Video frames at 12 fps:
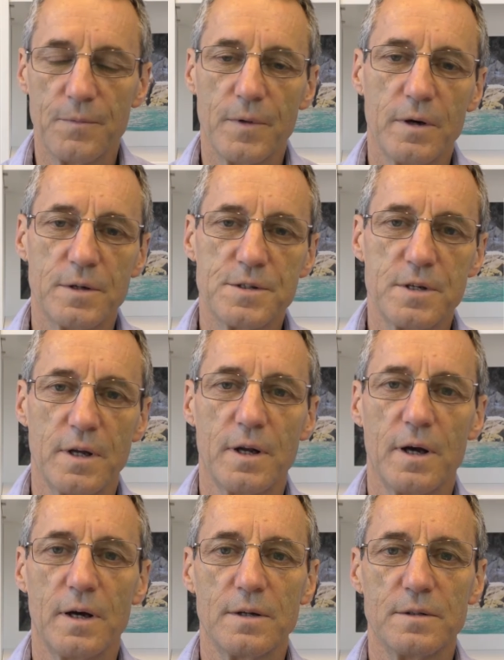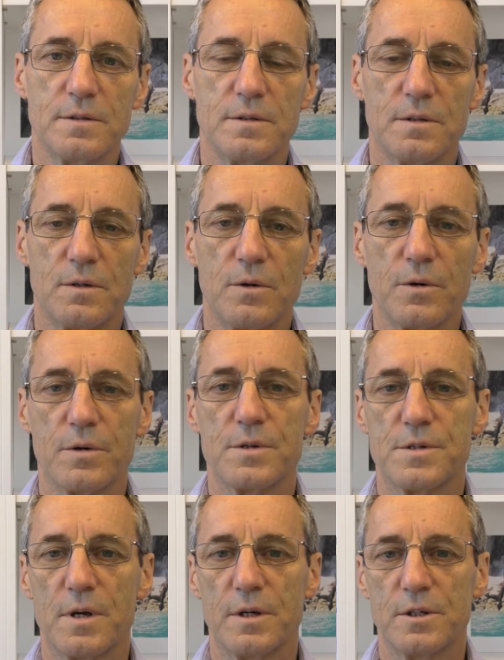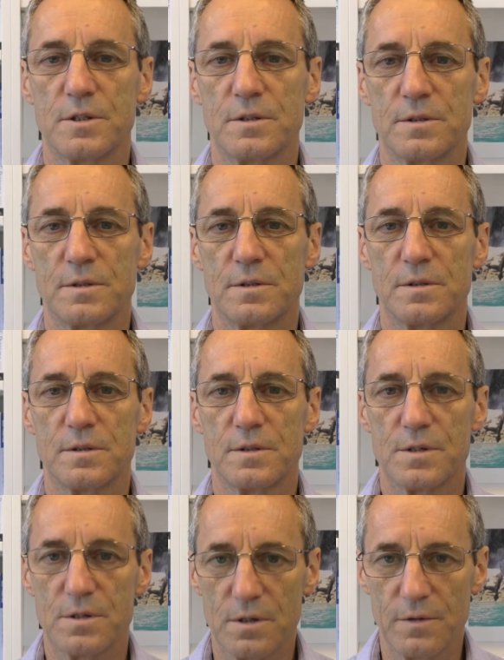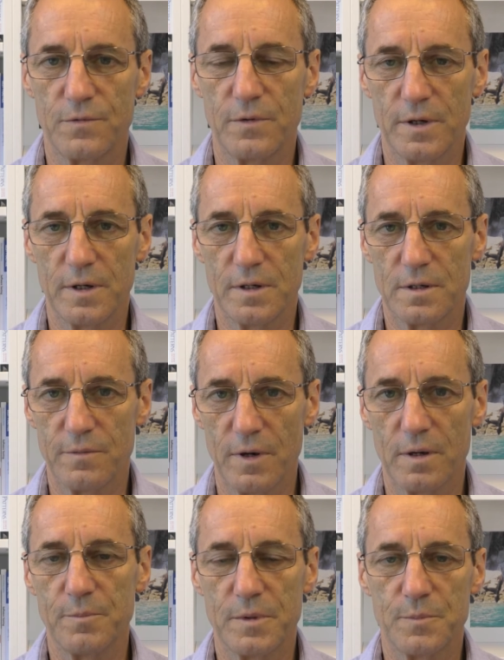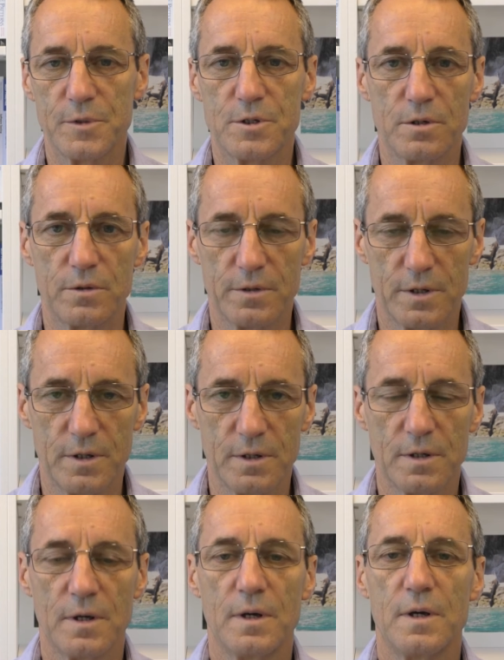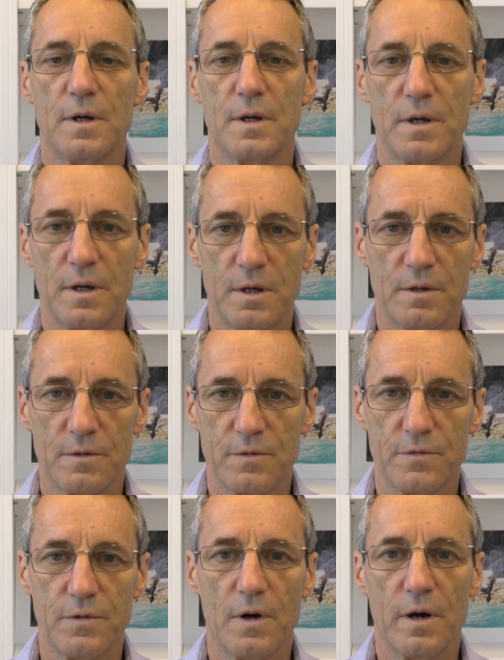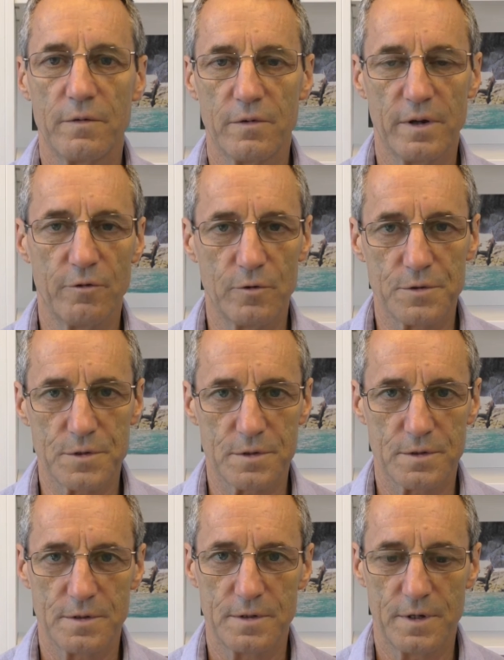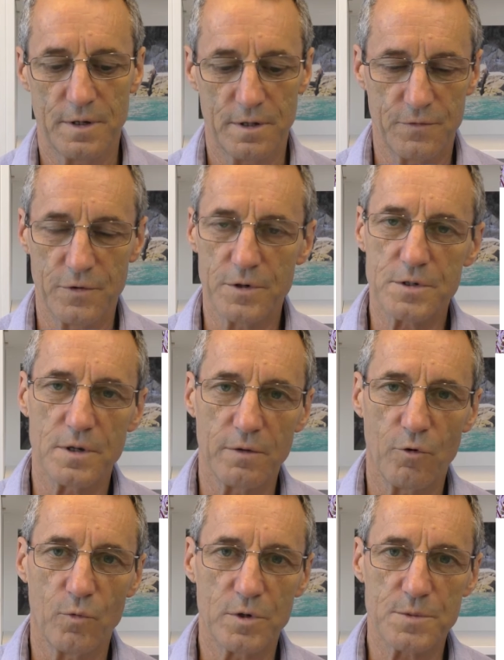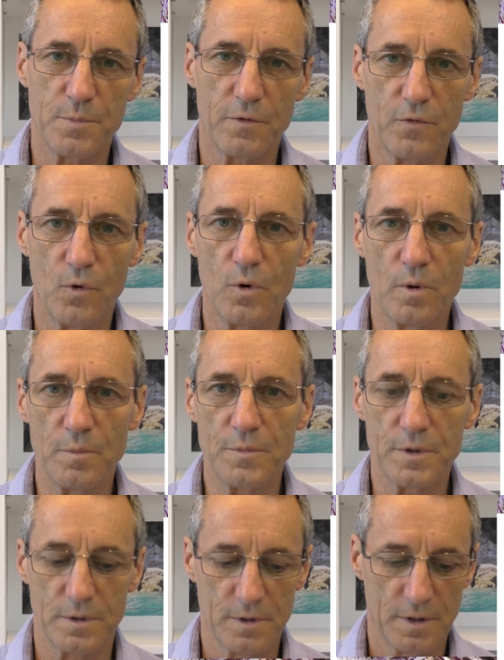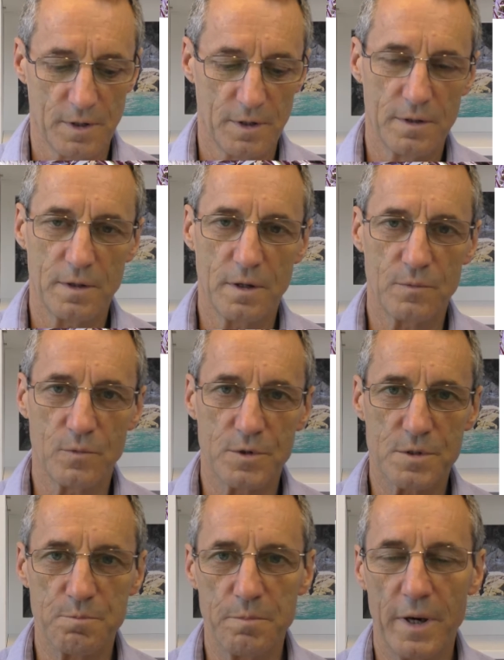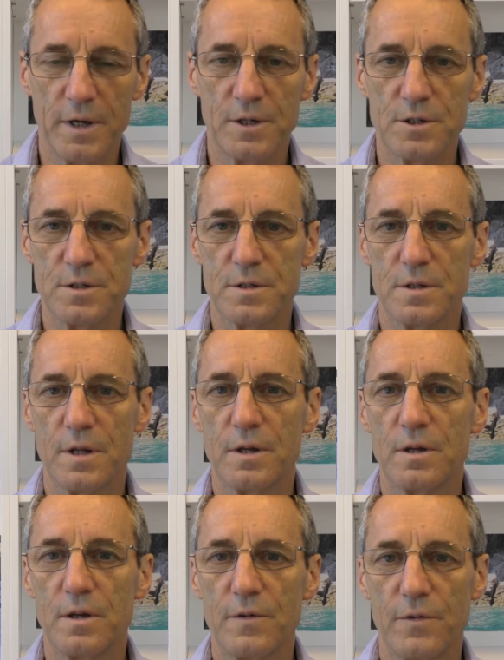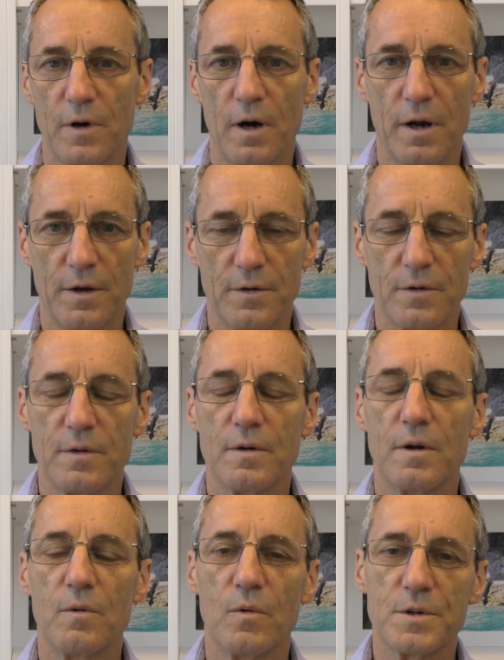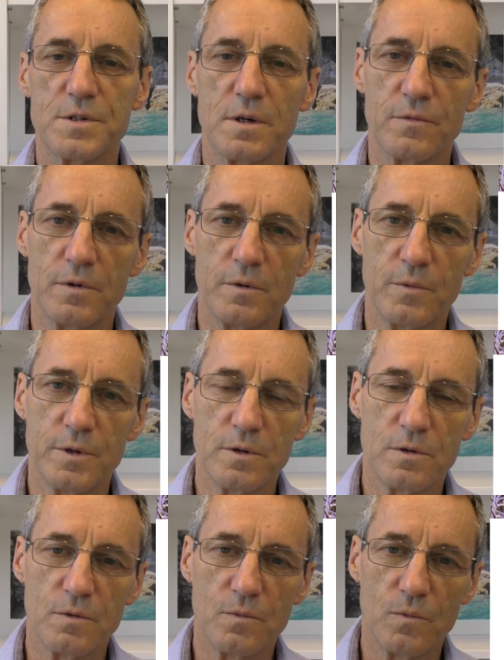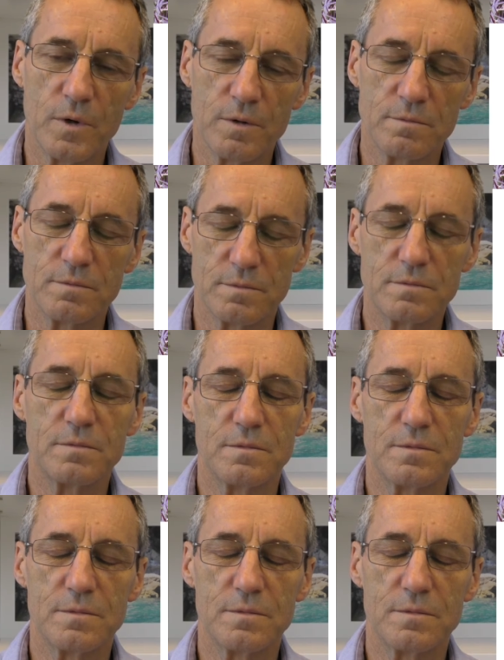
Now it set out organization software development maturity in five levels. And the first level was performed, then was managed, then defined. Now Watts Humphrey, when you, when,